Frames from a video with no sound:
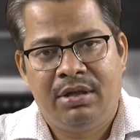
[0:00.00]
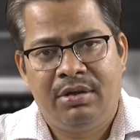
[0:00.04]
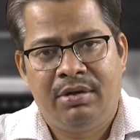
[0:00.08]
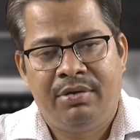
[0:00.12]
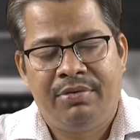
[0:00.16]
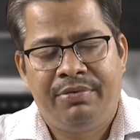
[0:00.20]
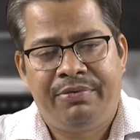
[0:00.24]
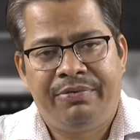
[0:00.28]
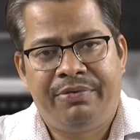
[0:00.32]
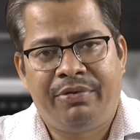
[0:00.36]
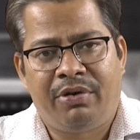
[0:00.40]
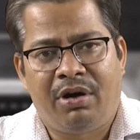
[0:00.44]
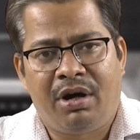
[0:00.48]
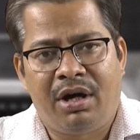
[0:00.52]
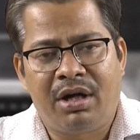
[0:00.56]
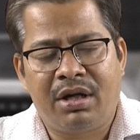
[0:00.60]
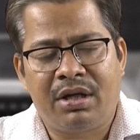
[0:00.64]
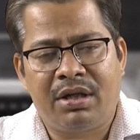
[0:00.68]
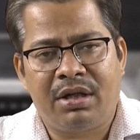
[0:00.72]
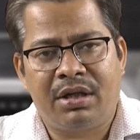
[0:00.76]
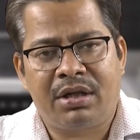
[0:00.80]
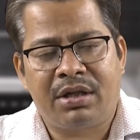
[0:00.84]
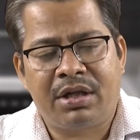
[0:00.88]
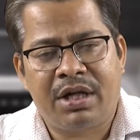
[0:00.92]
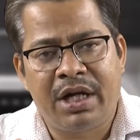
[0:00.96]

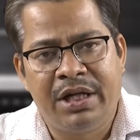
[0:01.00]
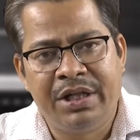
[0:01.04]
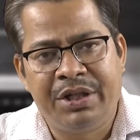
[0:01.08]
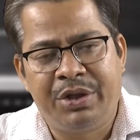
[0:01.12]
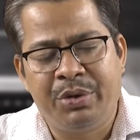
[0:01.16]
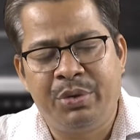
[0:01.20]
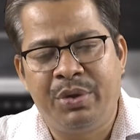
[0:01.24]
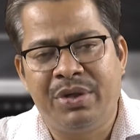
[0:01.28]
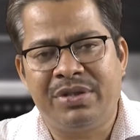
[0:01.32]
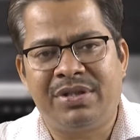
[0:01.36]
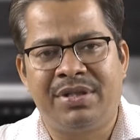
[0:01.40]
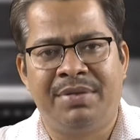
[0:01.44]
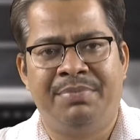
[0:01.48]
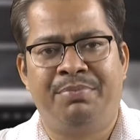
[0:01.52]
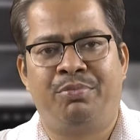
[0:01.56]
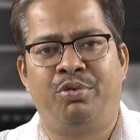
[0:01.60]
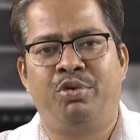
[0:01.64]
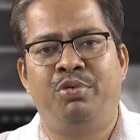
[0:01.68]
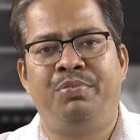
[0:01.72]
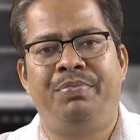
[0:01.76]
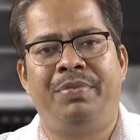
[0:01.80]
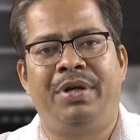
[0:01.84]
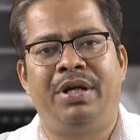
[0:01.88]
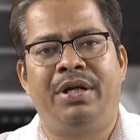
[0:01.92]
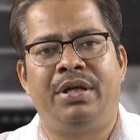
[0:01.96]
for continuous
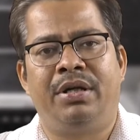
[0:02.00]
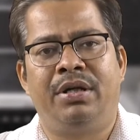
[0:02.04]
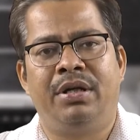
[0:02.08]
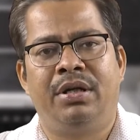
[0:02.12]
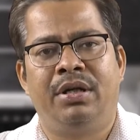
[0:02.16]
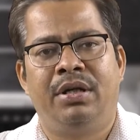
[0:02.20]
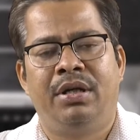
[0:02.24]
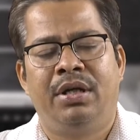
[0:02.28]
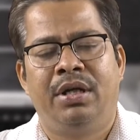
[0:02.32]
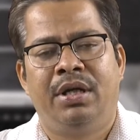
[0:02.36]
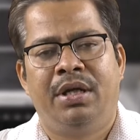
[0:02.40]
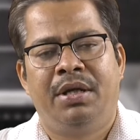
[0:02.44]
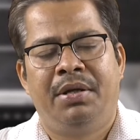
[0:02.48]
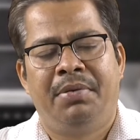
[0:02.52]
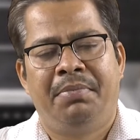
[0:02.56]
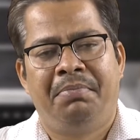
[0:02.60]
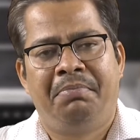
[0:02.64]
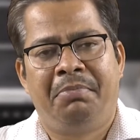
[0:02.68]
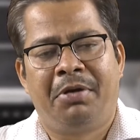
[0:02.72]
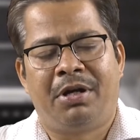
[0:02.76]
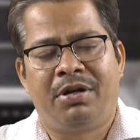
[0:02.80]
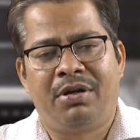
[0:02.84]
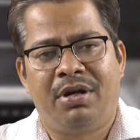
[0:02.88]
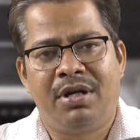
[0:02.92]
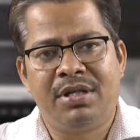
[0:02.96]
improvement
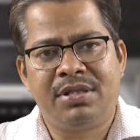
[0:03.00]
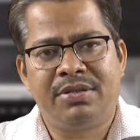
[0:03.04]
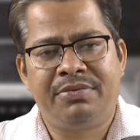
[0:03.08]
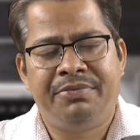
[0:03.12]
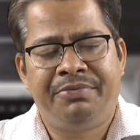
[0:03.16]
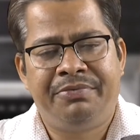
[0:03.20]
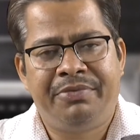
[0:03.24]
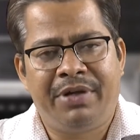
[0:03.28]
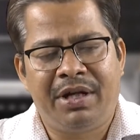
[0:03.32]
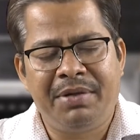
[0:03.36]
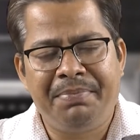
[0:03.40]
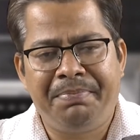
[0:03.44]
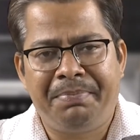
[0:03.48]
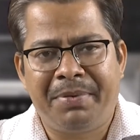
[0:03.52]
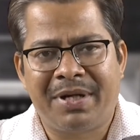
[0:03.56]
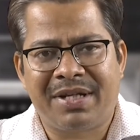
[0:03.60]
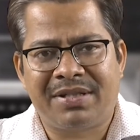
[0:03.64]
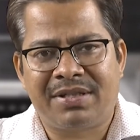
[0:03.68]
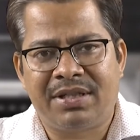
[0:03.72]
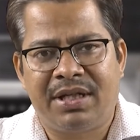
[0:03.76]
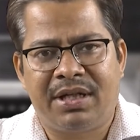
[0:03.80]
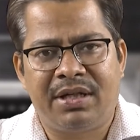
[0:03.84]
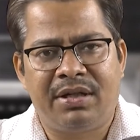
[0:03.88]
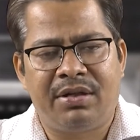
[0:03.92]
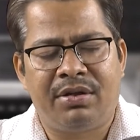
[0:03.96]
because one
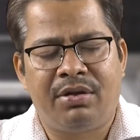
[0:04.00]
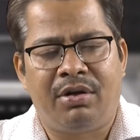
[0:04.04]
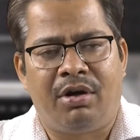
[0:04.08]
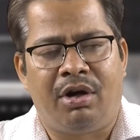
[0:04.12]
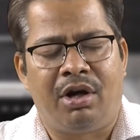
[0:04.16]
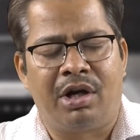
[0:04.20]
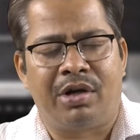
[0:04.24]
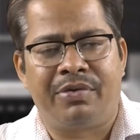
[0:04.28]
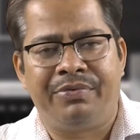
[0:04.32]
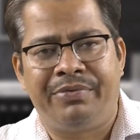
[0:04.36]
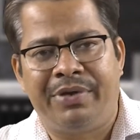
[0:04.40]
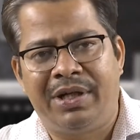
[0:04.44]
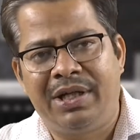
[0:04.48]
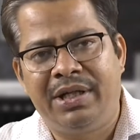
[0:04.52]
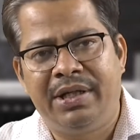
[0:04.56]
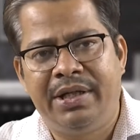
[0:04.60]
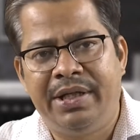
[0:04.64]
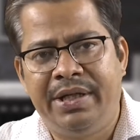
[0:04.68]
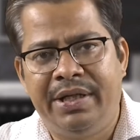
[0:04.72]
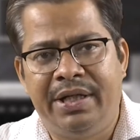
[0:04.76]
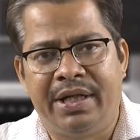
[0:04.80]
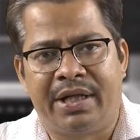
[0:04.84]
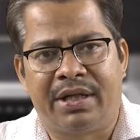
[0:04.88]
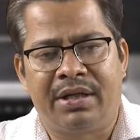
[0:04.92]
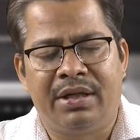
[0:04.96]
person or one
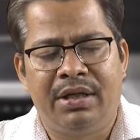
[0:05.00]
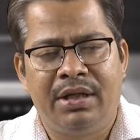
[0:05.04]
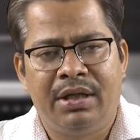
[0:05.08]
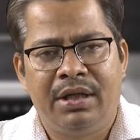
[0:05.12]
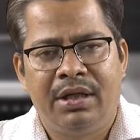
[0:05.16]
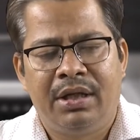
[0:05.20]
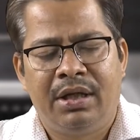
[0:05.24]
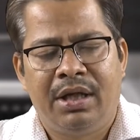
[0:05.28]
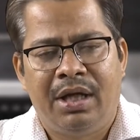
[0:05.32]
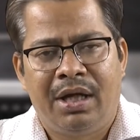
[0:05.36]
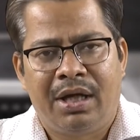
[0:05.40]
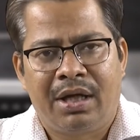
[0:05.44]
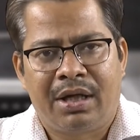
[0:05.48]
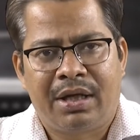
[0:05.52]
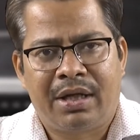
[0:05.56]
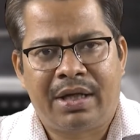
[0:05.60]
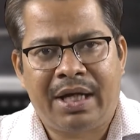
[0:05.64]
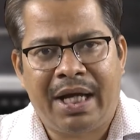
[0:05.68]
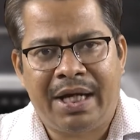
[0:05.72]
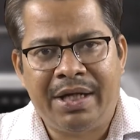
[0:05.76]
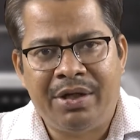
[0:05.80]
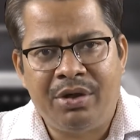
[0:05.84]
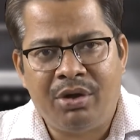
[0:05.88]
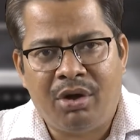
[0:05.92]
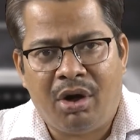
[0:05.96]
leader
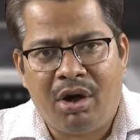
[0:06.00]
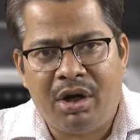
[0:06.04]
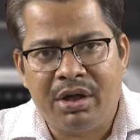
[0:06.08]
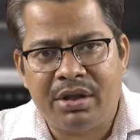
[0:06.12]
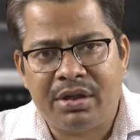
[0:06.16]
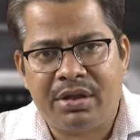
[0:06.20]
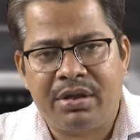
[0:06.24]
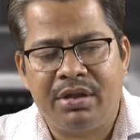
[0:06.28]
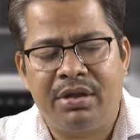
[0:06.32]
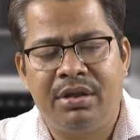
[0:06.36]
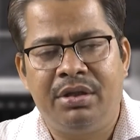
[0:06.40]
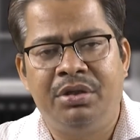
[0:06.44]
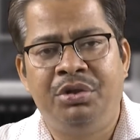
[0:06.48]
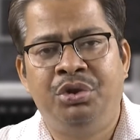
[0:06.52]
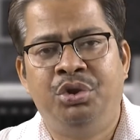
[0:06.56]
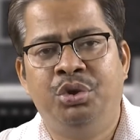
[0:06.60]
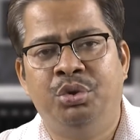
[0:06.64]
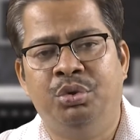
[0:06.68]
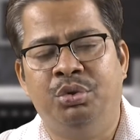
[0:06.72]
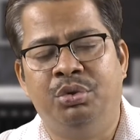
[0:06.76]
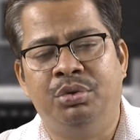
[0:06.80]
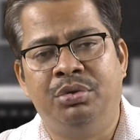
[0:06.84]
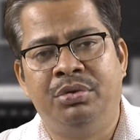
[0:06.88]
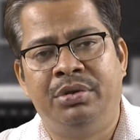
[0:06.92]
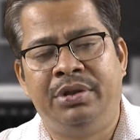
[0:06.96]
cannot do
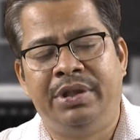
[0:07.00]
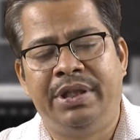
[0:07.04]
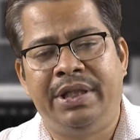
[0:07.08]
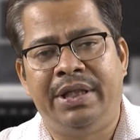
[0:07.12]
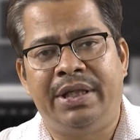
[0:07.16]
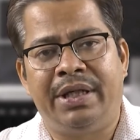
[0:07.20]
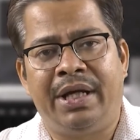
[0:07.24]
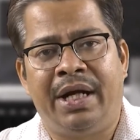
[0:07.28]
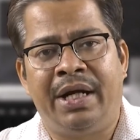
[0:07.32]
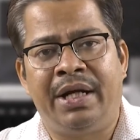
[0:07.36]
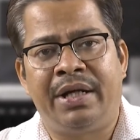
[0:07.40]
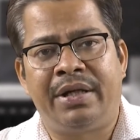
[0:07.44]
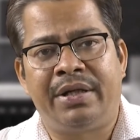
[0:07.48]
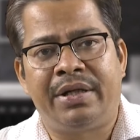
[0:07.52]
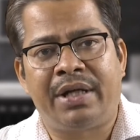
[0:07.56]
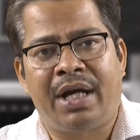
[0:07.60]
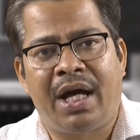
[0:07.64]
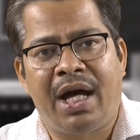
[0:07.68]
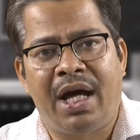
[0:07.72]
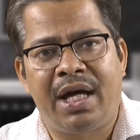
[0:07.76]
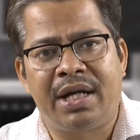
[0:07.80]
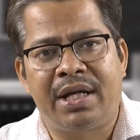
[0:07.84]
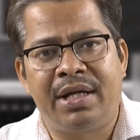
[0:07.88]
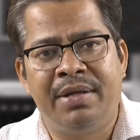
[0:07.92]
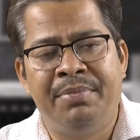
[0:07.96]
the
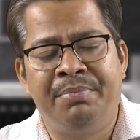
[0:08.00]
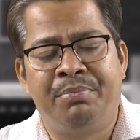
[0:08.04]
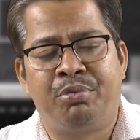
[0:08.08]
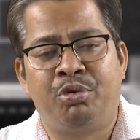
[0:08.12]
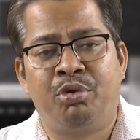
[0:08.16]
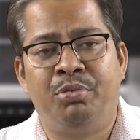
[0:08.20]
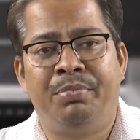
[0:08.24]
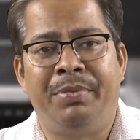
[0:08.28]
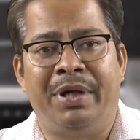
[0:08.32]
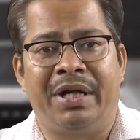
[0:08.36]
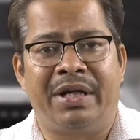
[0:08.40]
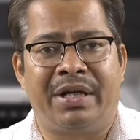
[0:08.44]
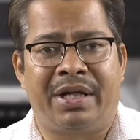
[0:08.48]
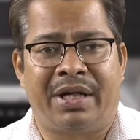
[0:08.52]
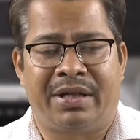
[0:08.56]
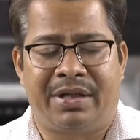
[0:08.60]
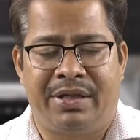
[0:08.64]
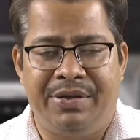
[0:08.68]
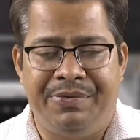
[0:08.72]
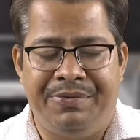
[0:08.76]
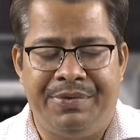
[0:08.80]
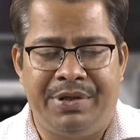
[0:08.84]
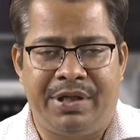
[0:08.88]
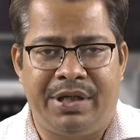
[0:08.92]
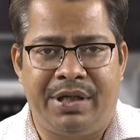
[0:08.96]
entire improvement
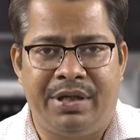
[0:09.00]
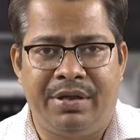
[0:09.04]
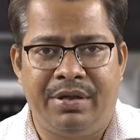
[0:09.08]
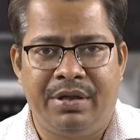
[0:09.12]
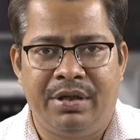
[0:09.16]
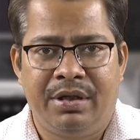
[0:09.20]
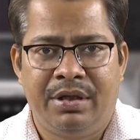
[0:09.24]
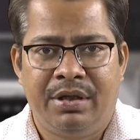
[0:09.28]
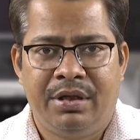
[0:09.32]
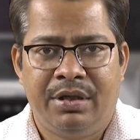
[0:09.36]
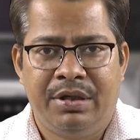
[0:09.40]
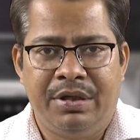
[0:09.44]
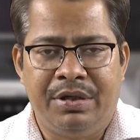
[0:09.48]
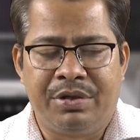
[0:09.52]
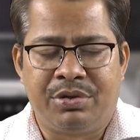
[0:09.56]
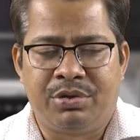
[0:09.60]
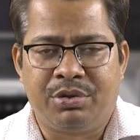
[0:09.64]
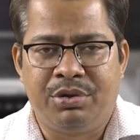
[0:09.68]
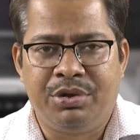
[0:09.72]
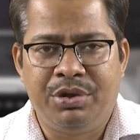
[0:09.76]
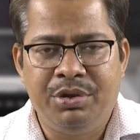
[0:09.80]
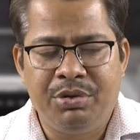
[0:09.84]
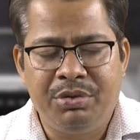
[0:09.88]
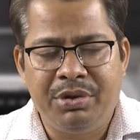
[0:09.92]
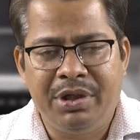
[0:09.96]
activity. So,
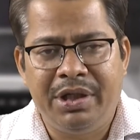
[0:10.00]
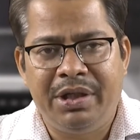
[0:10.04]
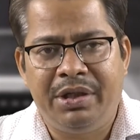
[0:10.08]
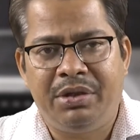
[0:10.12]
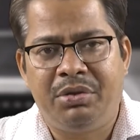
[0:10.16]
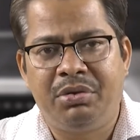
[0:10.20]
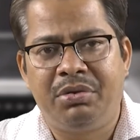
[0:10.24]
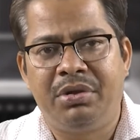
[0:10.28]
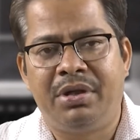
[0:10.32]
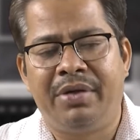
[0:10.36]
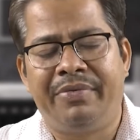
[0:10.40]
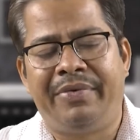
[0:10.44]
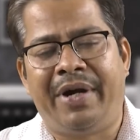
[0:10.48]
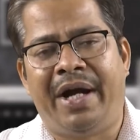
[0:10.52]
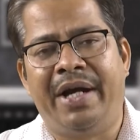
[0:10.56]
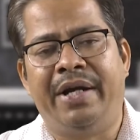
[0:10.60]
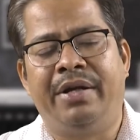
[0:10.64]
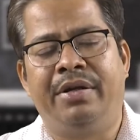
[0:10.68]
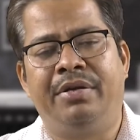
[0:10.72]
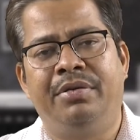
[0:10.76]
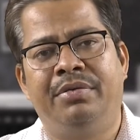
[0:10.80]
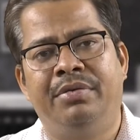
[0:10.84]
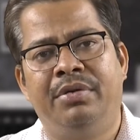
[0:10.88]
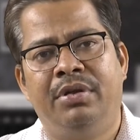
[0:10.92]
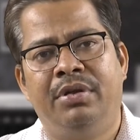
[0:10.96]
you need to divide